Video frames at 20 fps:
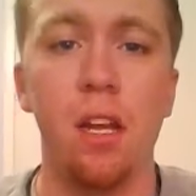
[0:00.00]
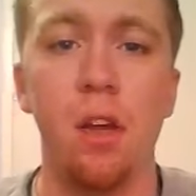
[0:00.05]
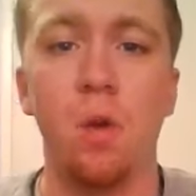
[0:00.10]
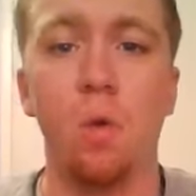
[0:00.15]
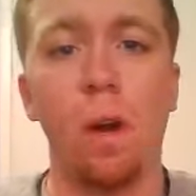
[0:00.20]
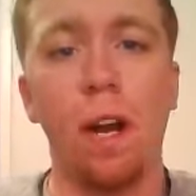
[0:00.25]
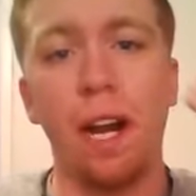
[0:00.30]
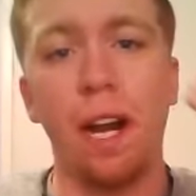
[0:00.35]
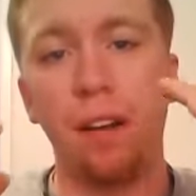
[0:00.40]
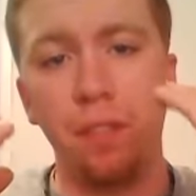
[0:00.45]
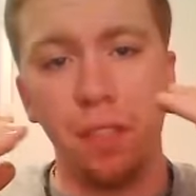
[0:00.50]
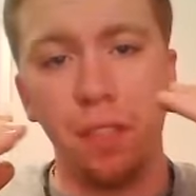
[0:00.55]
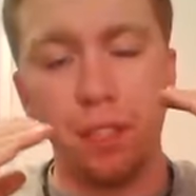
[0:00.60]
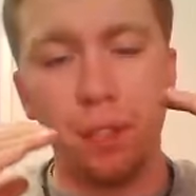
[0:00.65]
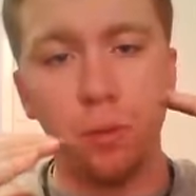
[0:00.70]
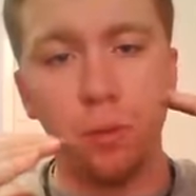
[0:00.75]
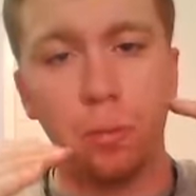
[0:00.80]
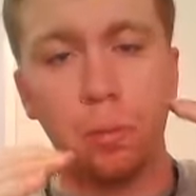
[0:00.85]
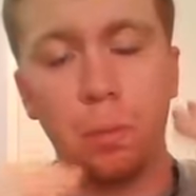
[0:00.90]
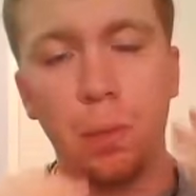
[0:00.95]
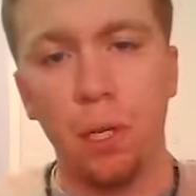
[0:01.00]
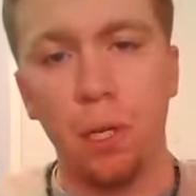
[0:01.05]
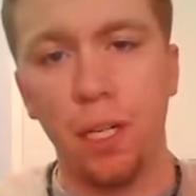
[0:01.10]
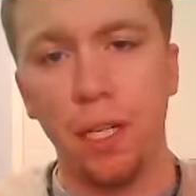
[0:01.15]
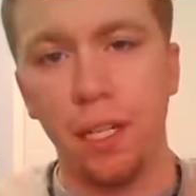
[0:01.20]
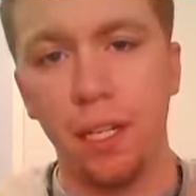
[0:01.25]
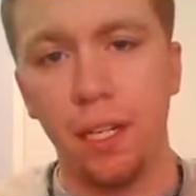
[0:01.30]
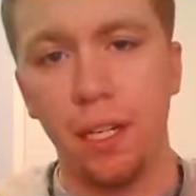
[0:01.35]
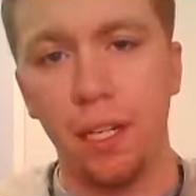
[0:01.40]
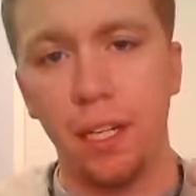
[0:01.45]
whatever you
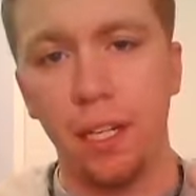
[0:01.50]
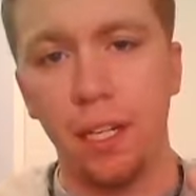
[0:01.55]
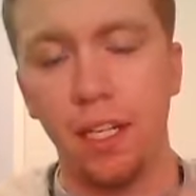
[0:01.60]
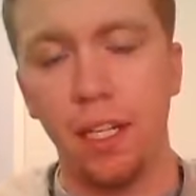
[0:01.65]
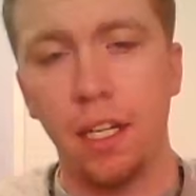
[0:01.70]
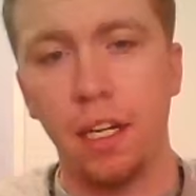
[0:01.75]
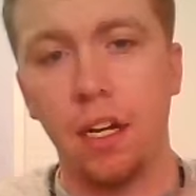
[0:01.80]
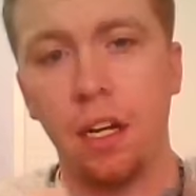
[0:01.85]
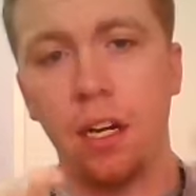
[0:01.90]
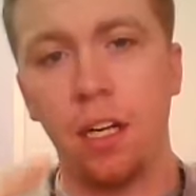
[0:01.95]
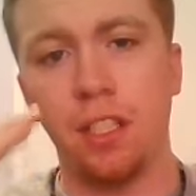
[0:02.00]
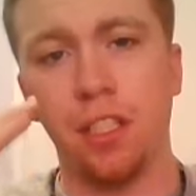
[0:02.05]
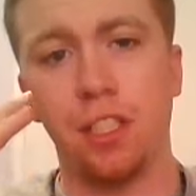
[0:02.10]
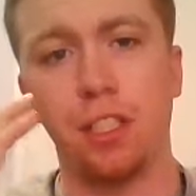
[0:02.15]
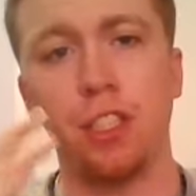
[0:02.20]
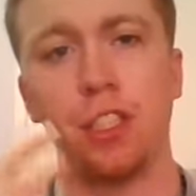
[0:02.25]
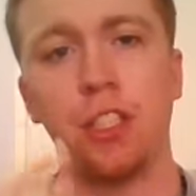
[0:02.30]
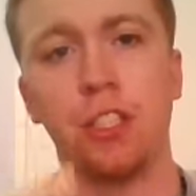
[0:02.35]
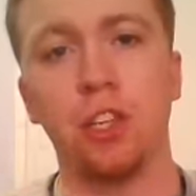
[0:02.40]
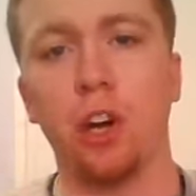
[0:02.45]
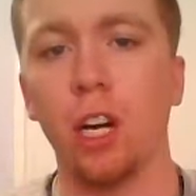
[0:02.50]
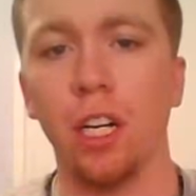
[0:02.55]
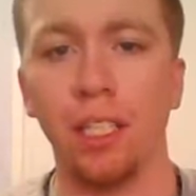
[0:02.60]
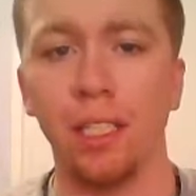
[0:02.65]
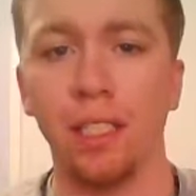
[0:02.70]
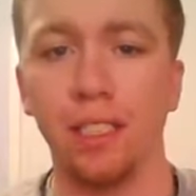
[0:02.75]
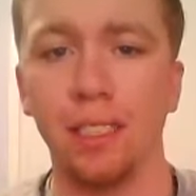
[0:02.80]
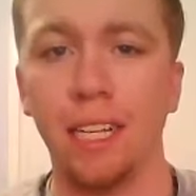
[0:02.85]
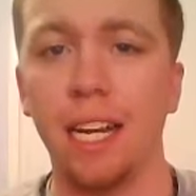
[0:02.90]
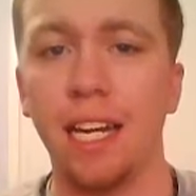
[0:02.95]
put on your
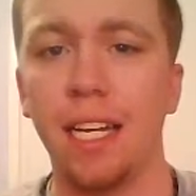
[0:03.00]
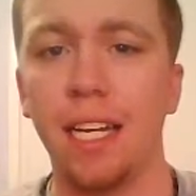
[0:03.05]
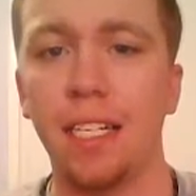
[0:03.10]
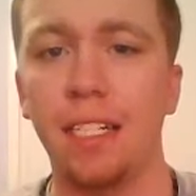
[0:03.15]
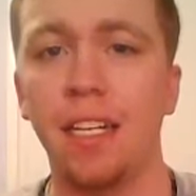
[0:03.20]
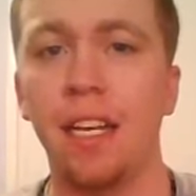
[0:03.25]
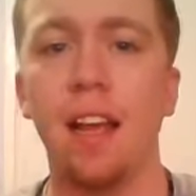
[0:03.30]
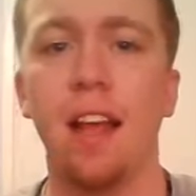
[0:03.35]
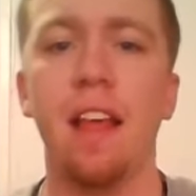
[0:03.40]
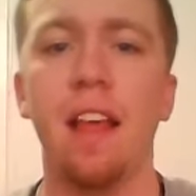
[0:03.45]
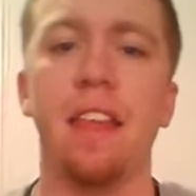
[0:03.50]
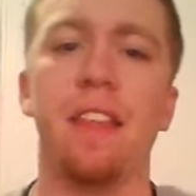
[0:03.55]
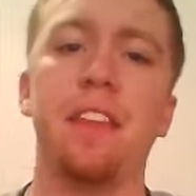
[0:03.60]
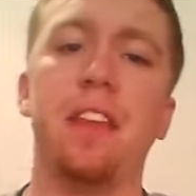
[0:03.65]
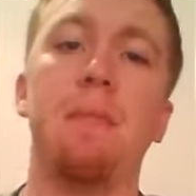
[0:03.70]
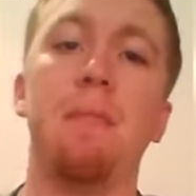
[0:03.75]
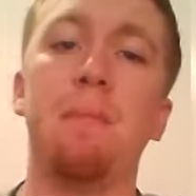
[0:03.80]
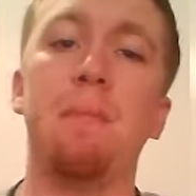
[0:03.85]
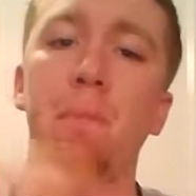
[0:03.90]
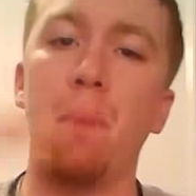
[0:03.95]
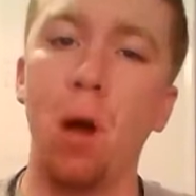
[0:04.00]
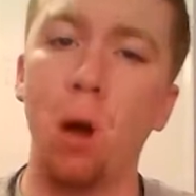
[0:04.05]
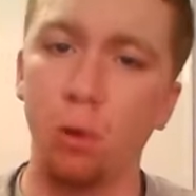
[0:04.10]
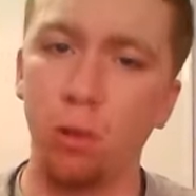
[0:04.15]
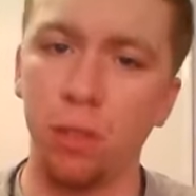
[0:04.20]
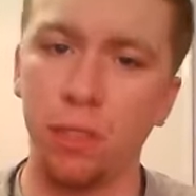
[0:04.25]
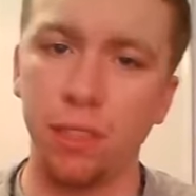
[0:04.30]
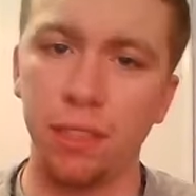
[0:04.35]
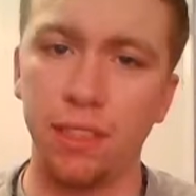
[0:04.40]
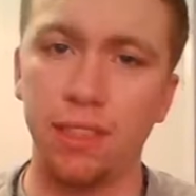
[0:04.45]
starting side, the
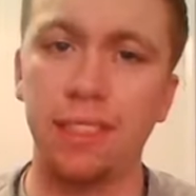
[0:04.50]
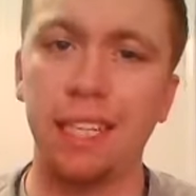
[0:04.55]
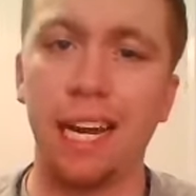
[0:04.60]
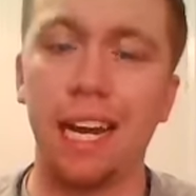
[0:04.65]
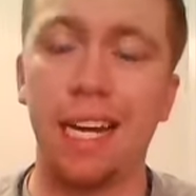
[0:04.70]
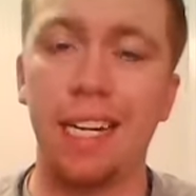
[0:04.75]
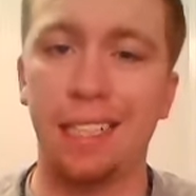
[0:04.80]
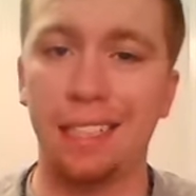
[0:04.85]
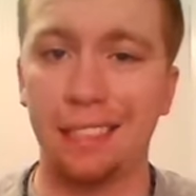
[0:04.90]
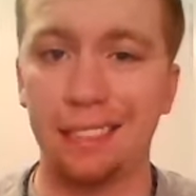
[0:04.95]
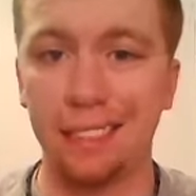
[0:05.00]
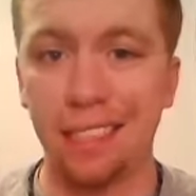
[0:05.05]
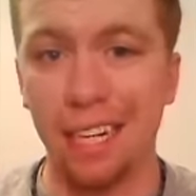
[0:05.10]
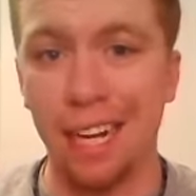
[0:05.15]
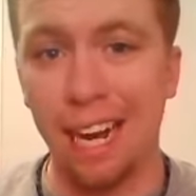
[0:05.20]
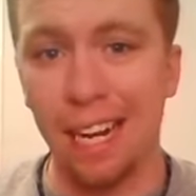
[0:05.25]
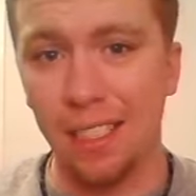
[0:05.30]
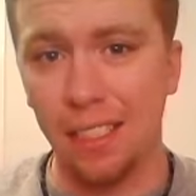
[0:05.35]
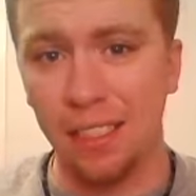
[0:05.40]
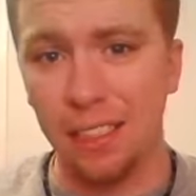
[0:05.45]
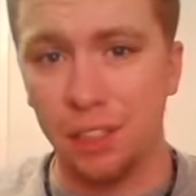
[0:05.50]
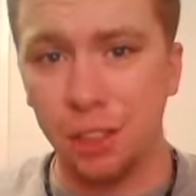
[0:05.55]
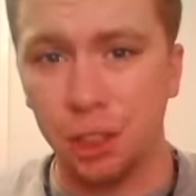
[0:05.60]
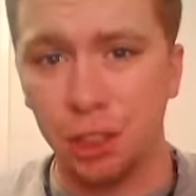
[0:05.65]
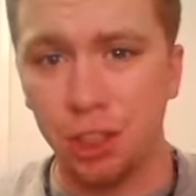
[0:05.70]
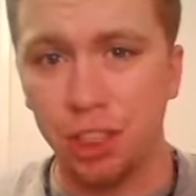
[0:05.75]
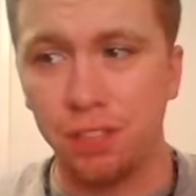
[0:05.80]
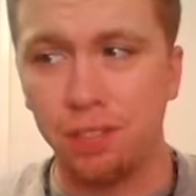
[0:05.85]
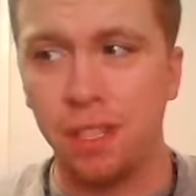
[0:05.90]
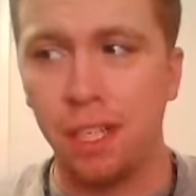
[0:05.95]
opposing side is going to actually
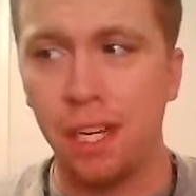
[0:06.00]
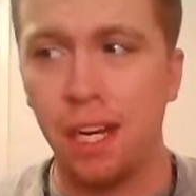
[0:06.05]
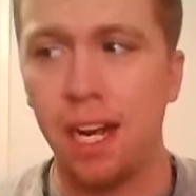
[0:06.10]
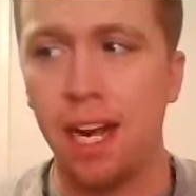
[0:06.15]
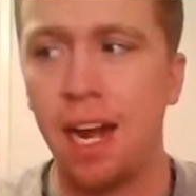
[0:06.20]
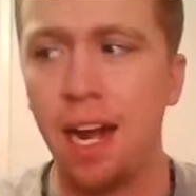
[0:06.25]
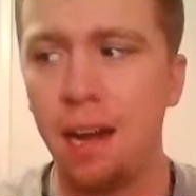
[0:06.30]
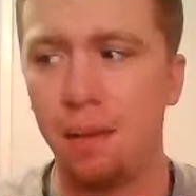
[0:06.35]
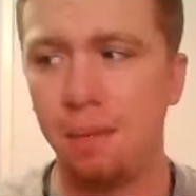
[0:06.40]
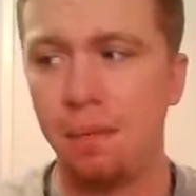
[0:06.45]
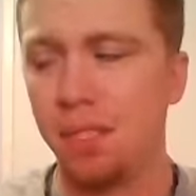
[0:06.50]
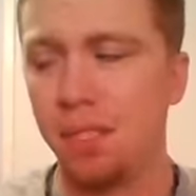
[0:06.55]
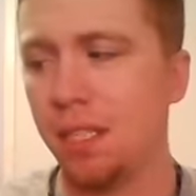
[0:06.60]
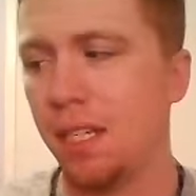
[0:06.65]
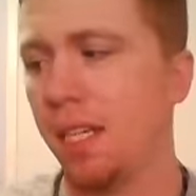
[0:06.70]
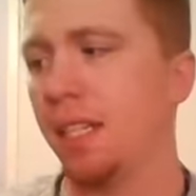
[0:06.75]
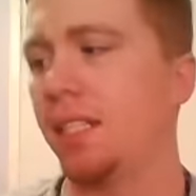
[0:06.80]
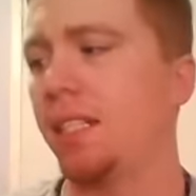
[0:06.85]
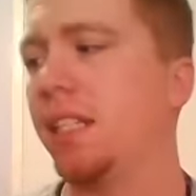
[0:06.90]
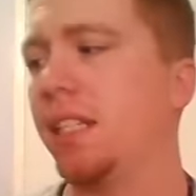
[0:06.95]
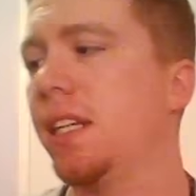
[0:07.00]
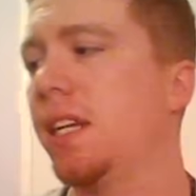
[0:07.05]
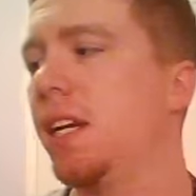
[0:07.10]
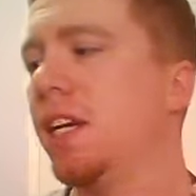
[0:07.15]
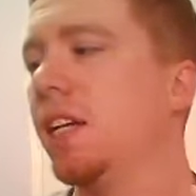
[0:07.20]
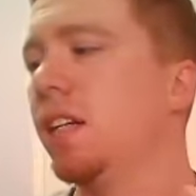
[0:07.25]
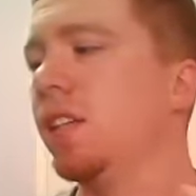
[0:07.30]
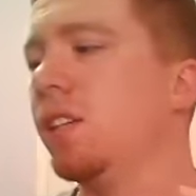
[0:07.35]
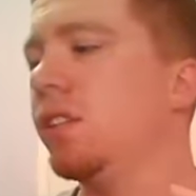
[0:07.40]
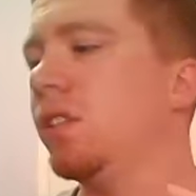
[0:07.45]
shift up slightly.
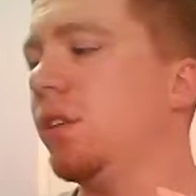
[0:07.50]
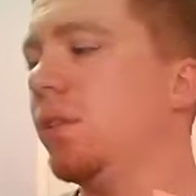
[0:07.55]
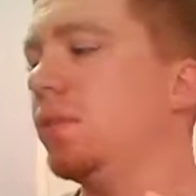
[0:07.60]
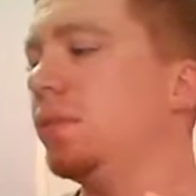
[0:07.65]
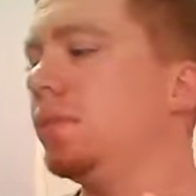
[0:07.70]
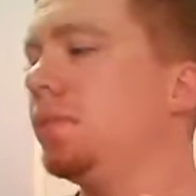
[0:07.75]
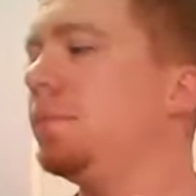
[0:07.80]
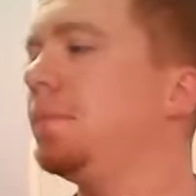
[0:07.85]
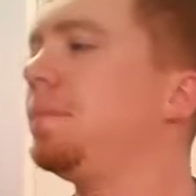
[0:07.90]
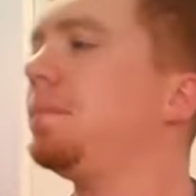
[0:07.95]
So